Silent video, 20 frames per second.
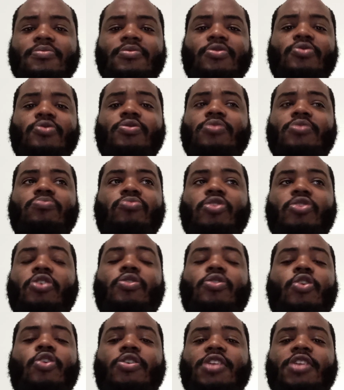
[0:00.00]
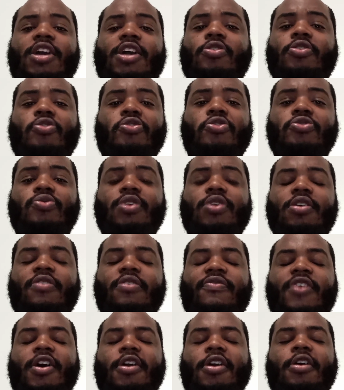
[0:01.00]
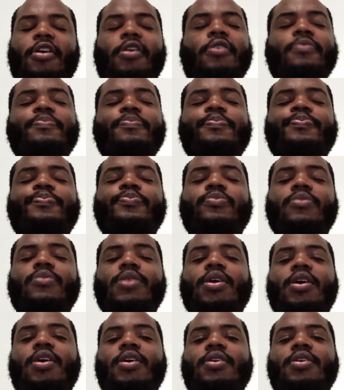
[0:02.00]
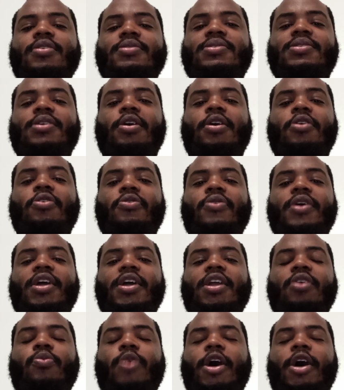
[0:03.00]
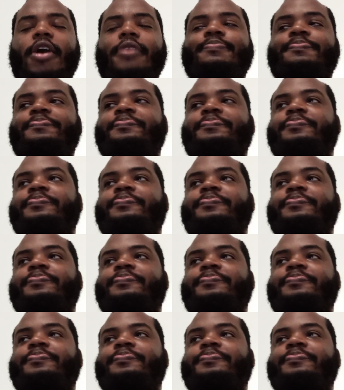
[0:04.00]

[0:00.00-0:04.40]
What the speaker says: You could look all day long. You ain't going to find her. So, anyway.